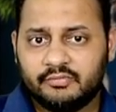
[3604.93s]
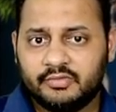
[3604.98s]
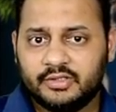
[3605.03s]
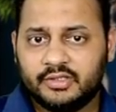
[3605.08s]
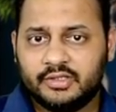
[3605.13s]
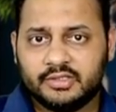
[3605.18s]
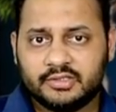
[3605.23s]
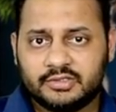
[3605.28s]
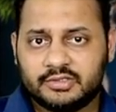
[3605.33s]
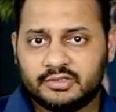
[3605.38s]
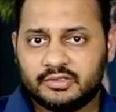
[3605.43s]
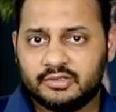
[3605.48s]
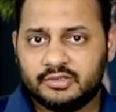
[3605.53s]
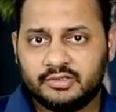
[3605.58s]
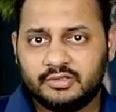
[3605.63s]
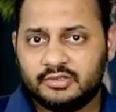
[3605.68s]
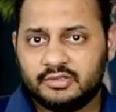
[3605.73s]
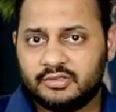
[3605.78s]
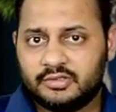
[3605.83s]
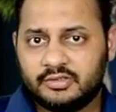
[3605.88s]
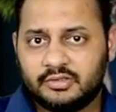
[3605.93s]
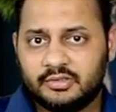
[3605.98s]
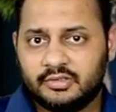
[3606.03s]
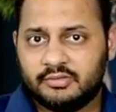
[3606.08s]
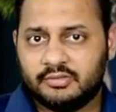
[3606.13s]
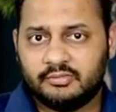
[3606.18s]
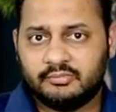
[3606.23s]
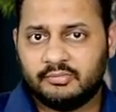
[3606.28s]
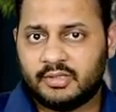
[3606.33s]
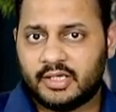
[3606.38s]
with this
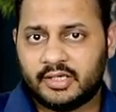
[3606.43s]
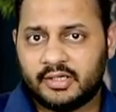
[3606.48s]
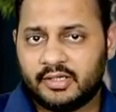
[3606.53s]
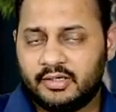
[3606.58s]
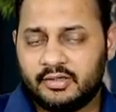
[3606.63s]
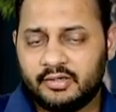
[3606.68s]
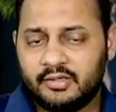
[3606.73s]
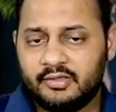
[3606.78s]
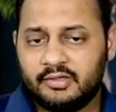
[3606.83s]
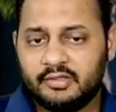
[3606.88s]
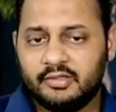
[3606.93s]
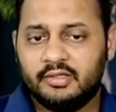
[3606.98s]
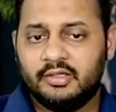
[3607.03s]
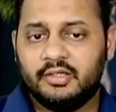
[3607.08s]
market rate.